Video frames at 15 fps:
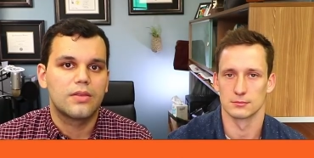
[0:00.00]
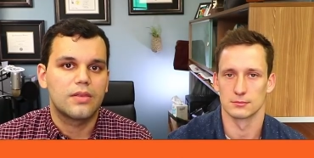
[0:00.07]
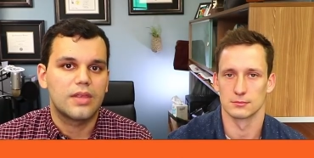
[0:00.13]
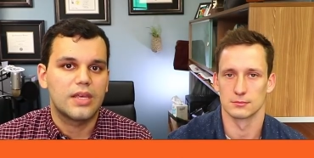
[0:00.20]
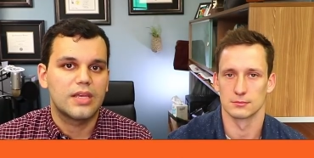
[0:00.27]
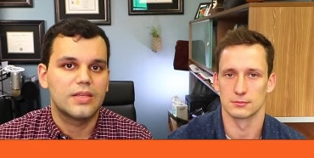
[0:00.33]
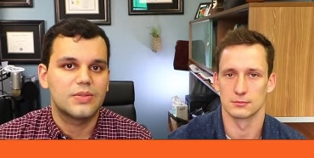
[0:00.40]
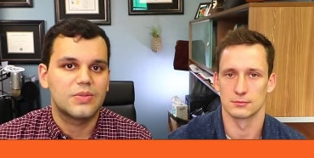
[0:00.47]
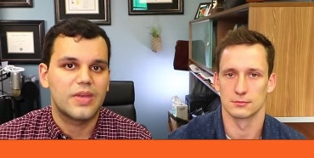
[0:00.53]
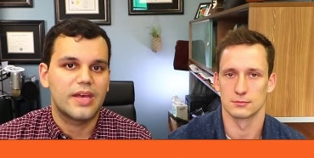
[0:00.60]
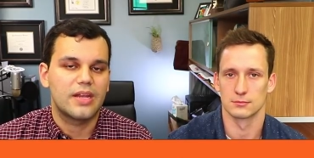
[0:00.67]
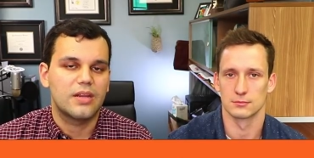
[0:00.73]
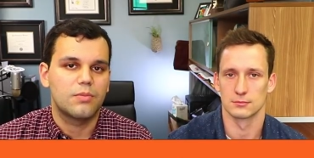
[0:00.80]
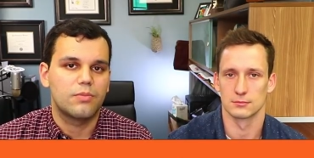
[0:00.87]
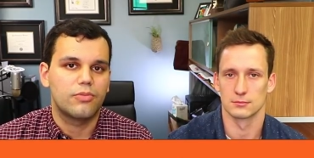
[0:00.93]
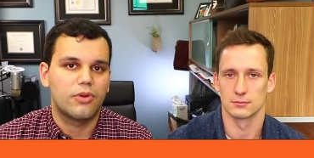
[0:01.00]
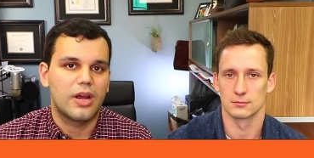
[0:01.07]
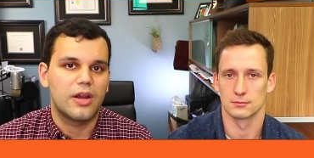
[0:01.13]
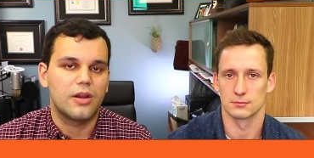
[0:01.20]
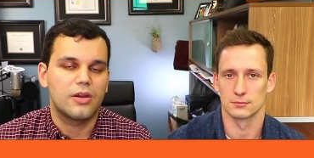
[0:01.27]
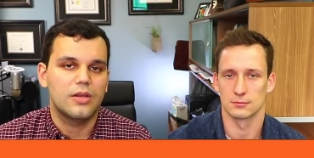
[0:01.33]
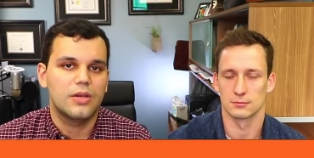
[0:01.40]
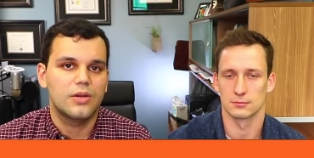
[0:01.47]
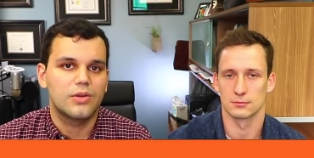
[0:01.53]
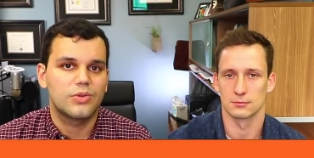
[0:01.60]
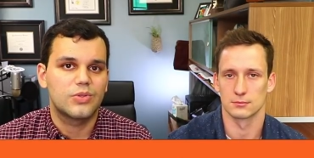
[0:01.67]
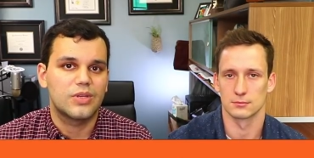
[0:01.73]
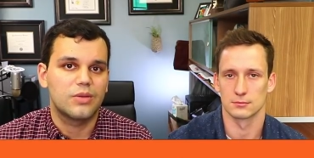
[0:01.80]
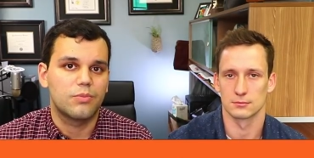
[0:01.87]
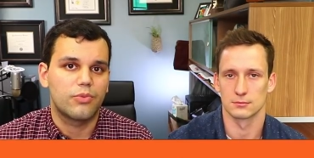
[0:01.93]
Speaker 1: Things that in prior years,
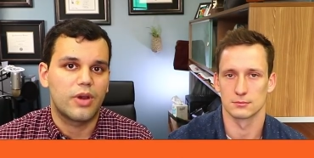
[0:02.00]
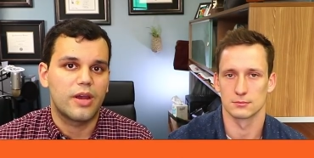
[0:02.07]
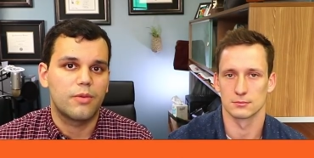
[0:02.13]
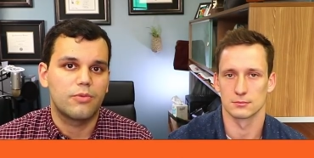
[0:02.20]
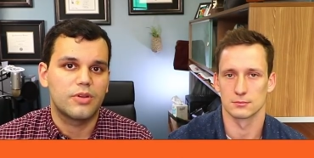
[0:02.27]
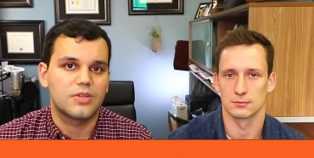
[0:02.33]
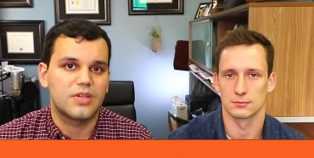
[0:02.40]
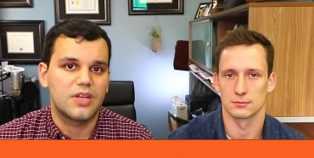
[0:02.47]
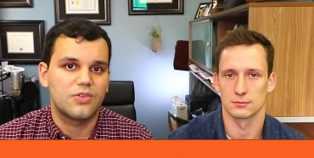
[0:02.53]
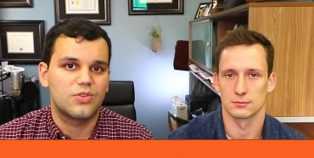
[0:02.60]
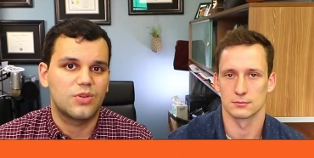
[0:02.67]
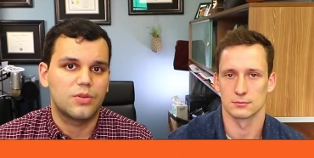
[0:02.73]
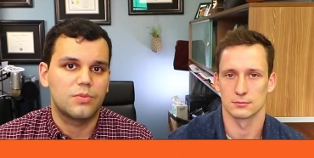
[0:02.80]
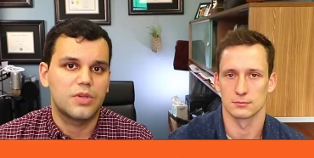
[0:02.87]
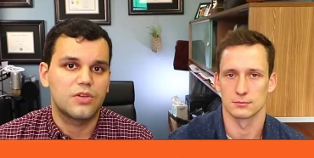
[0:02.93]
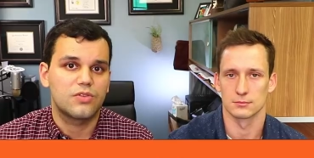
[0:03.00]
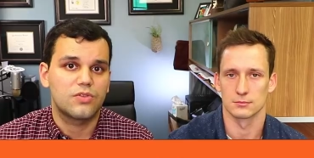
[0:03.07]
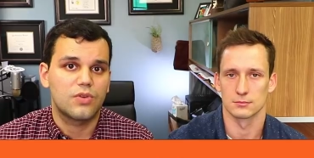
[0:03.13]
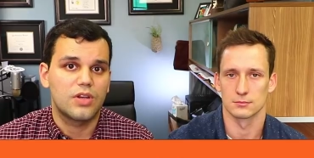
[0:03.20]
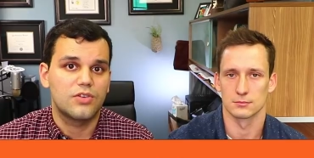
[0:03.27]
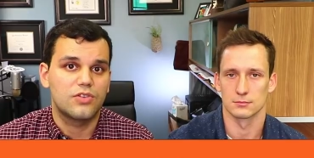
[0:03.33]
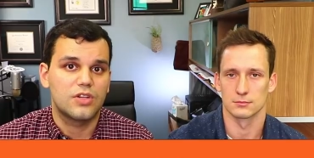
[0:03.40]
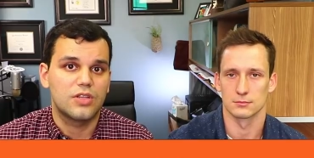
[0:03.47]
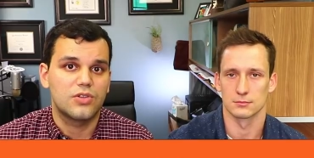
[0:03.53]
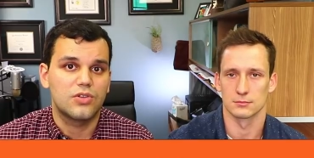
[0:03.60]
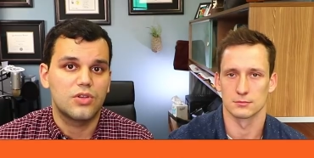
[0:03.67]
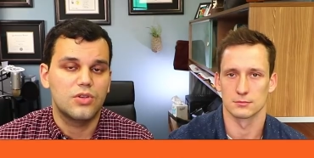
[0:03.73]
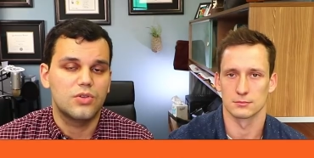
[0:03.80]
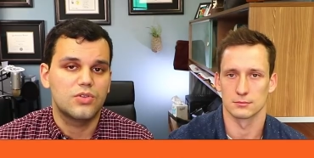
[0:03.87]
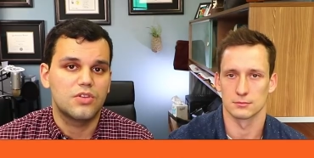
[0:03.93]
in prior presidential administrations,
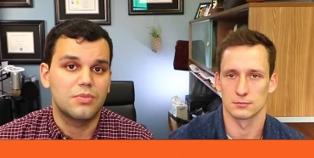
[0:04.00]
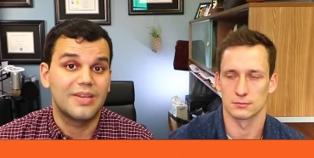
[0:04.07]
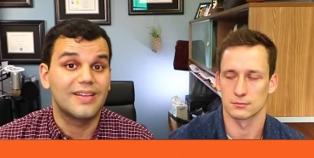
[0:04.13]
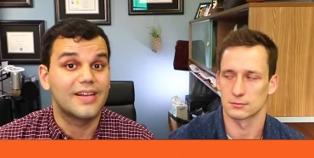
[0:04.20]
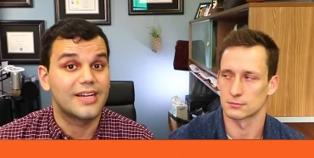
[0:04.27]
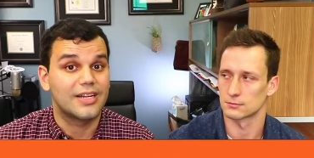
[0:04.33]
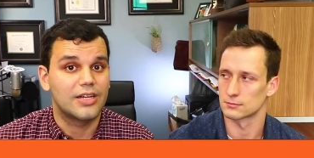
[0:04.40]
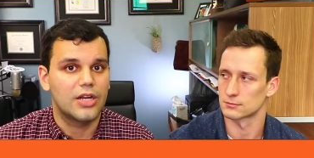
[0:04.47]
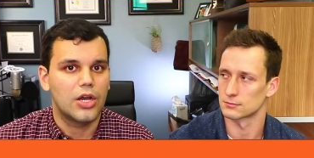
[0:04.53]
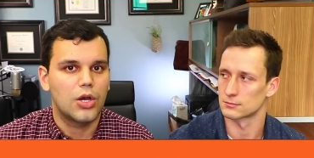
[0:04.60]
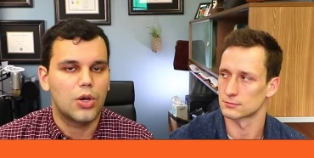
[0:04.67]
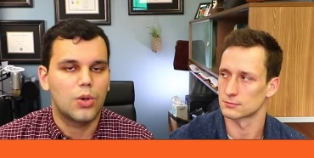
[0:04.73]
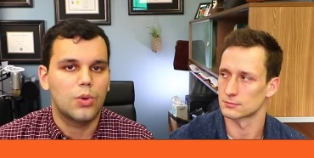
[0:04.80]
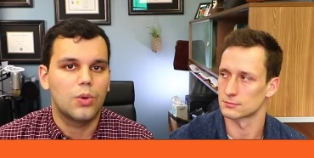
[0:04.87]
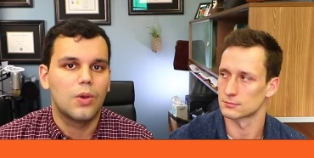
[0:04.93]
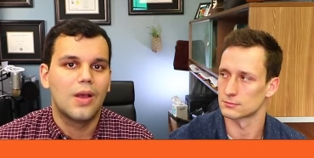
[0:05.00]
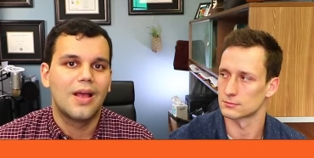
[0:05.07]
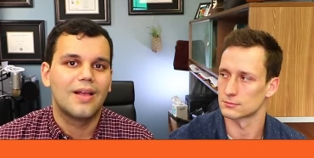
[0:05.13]
used to be let go,